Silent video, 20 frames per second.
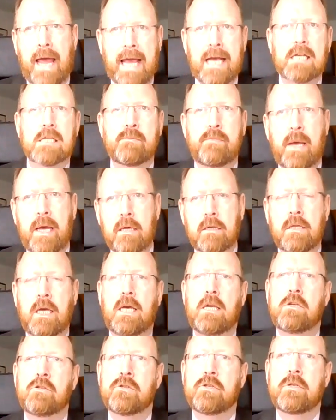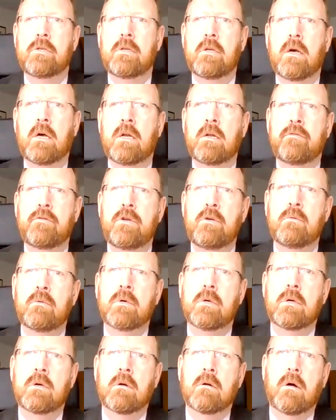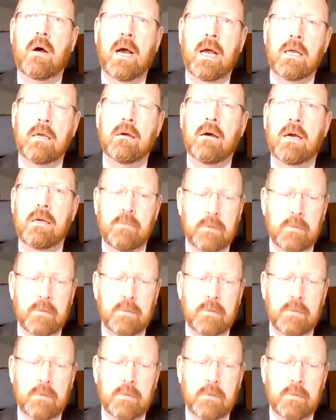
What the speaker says: expectation. And if you were, I